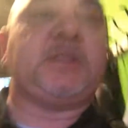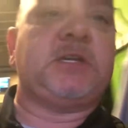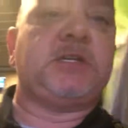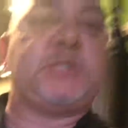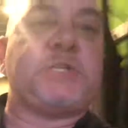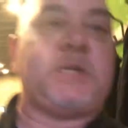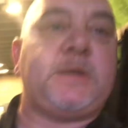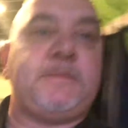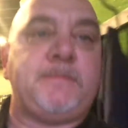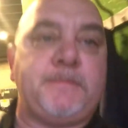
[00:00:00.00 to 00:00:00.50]
the
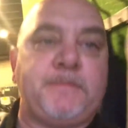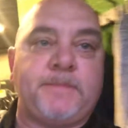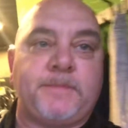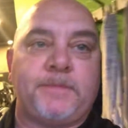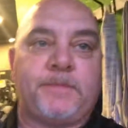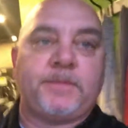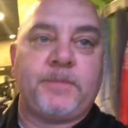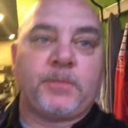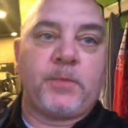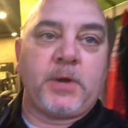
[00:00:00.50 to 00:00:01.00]
gym.
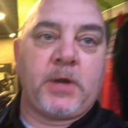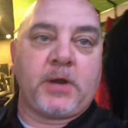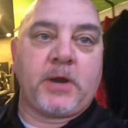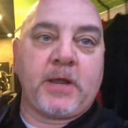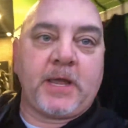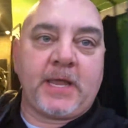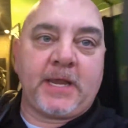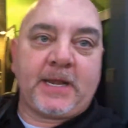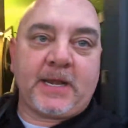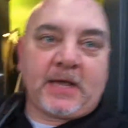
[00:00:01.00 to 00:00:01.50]
We are
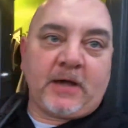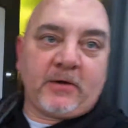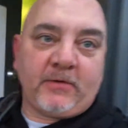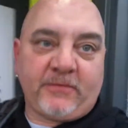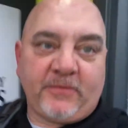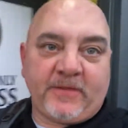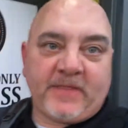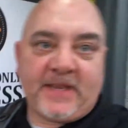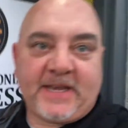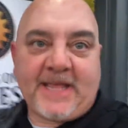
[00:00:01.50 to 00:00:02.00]
heading out
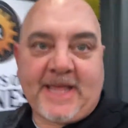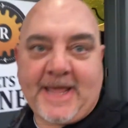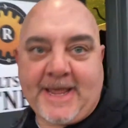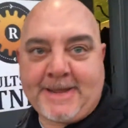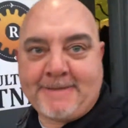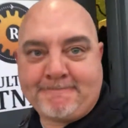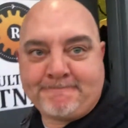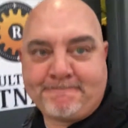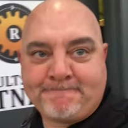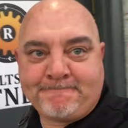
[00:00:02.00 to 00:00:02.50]
for the
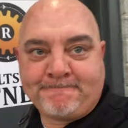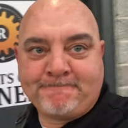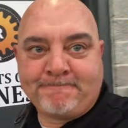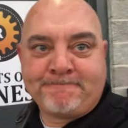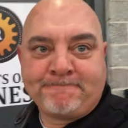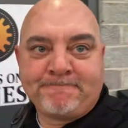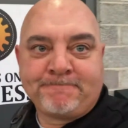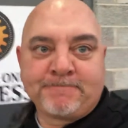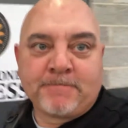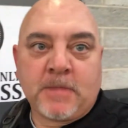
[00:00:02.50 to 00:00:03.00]
day.
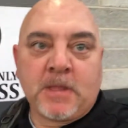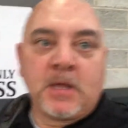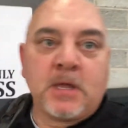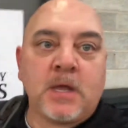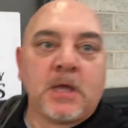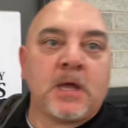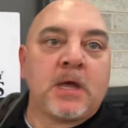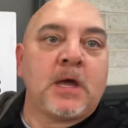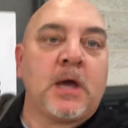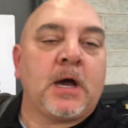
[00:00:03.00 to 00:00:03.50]

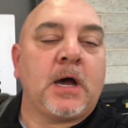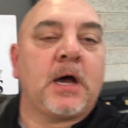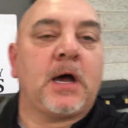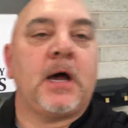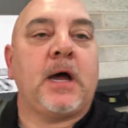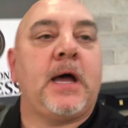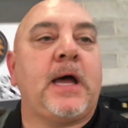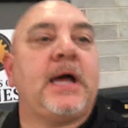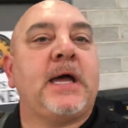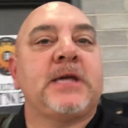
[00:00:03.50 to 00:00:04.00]

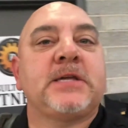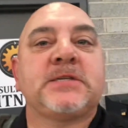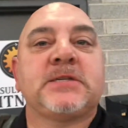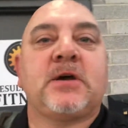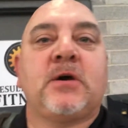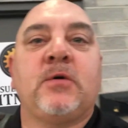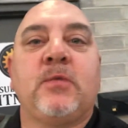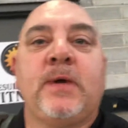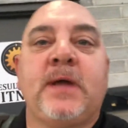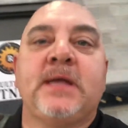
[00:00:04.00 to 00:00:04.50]
As
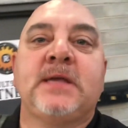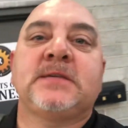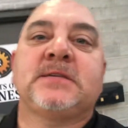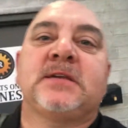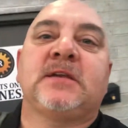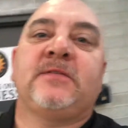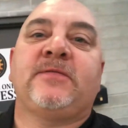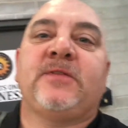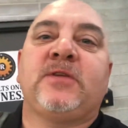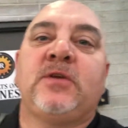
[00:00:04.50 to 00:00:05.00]
always,
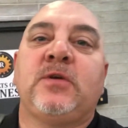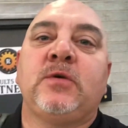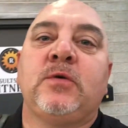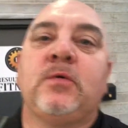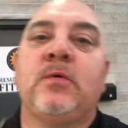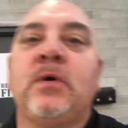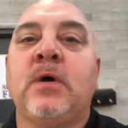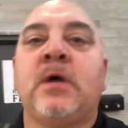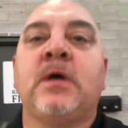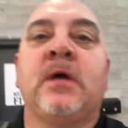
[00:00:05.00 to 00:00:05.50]
if
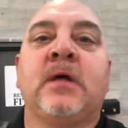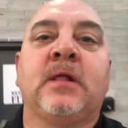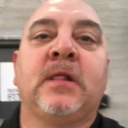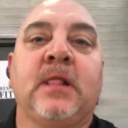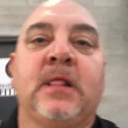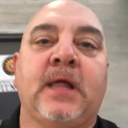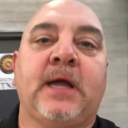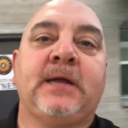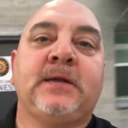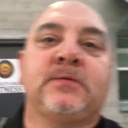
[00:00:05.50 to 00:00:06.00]
you
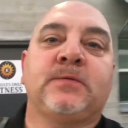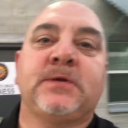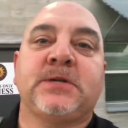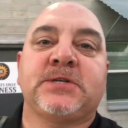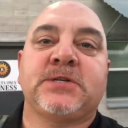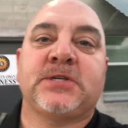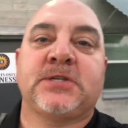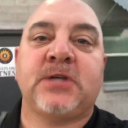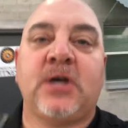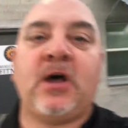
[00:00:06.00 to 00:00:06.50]
liked what
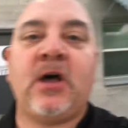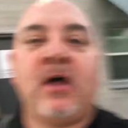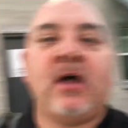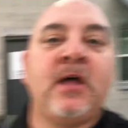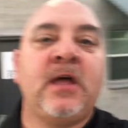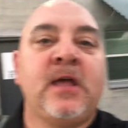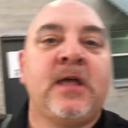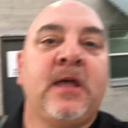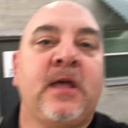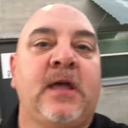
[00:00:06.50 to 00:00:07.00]
you saw
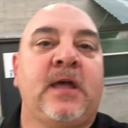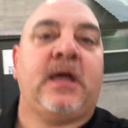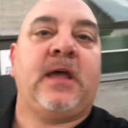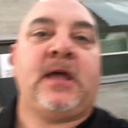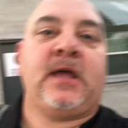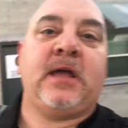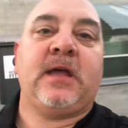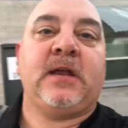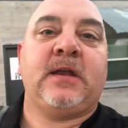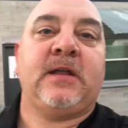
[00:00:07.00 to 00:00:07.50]

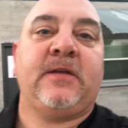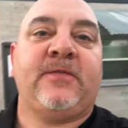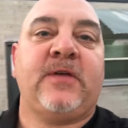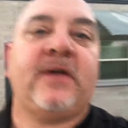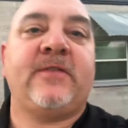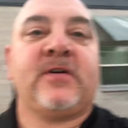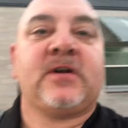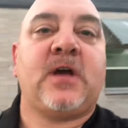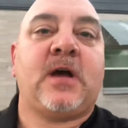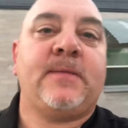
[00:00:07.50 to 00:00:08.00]
and if you
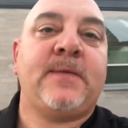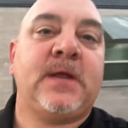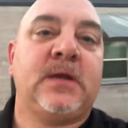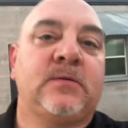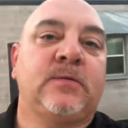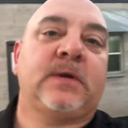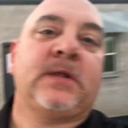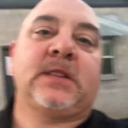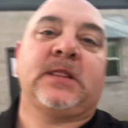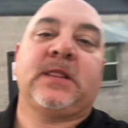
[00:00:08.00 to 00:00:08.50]
have a
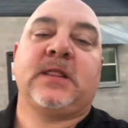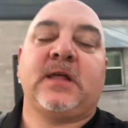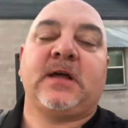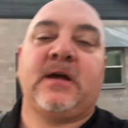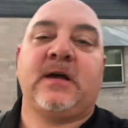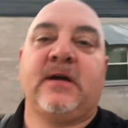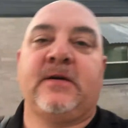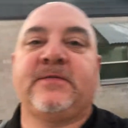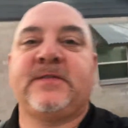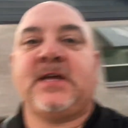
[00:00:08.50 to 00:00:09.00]
comment, we'd
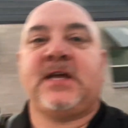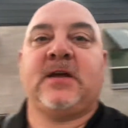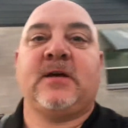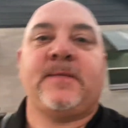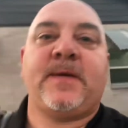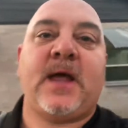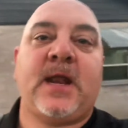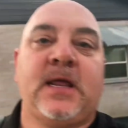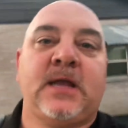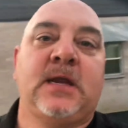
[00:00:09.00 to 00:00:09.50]
love to hear
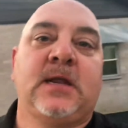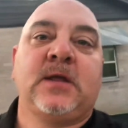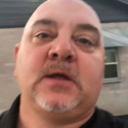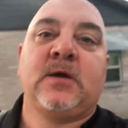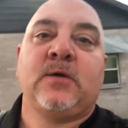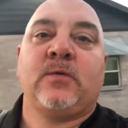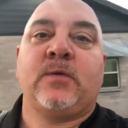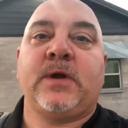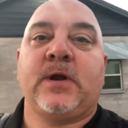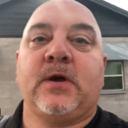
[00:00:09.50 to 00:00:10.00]
about it.
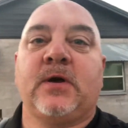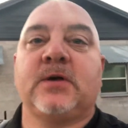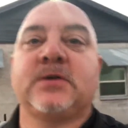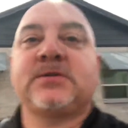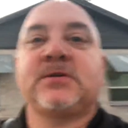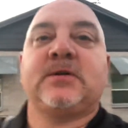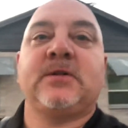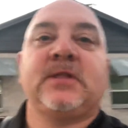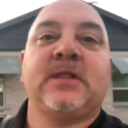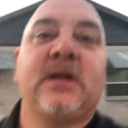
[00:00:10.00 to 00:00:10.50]
We'd
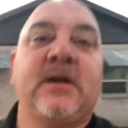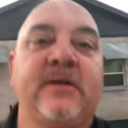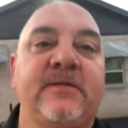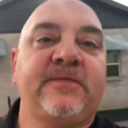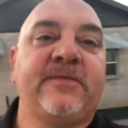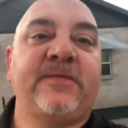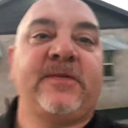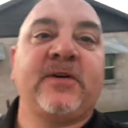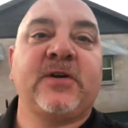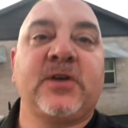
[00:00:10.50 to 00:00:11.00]
also
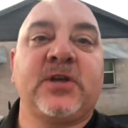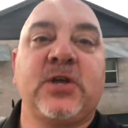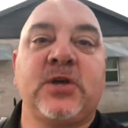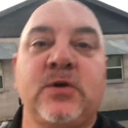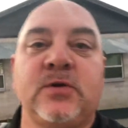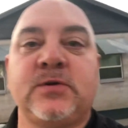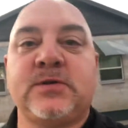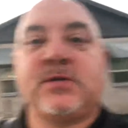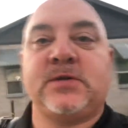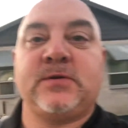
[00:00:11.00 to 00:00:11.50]
love for
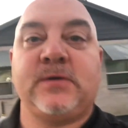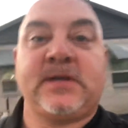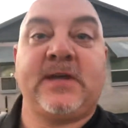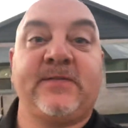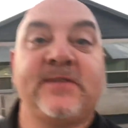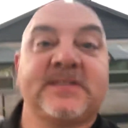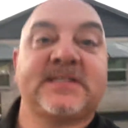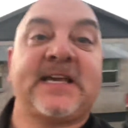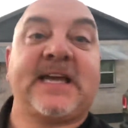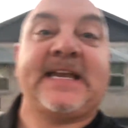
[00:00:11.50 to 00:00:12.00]
you to
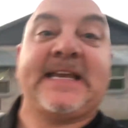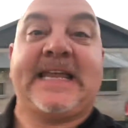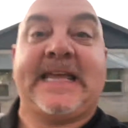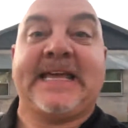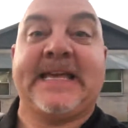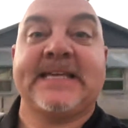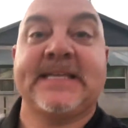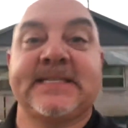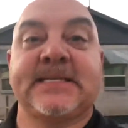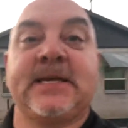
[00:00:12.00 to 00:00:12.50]
give us
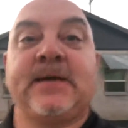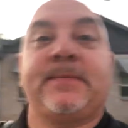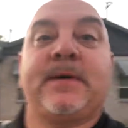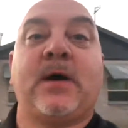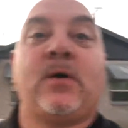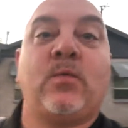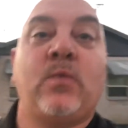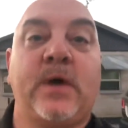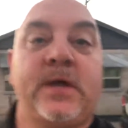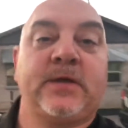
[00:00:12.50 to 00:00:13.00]
ideas
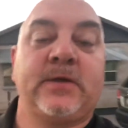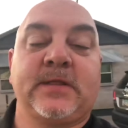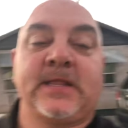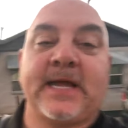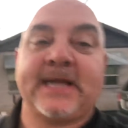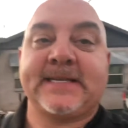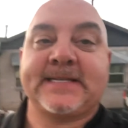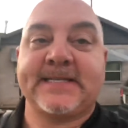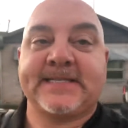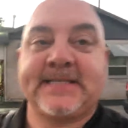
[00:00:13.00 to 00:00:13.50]
about what you'd
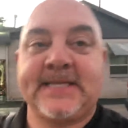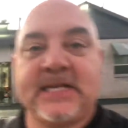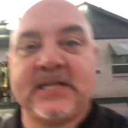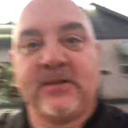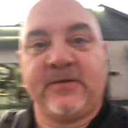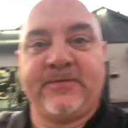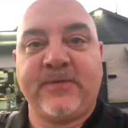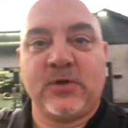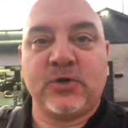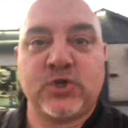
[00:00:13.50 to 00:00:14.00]
like to see in
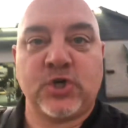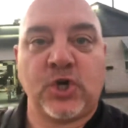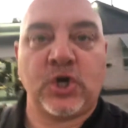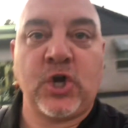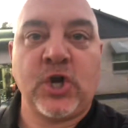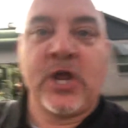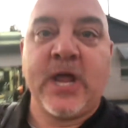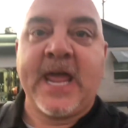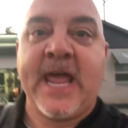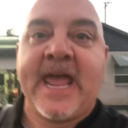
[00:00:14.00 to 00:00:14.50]
the future.
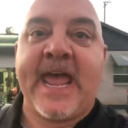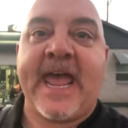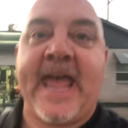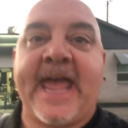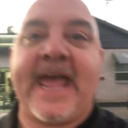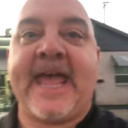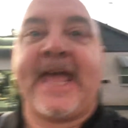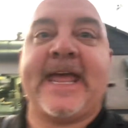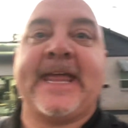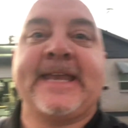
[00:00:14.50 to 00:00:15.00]

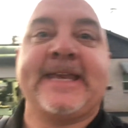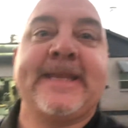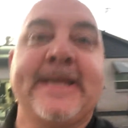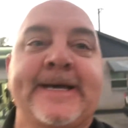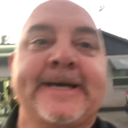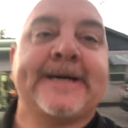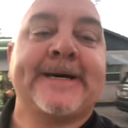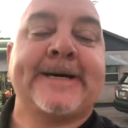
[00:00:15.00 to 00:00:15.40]
And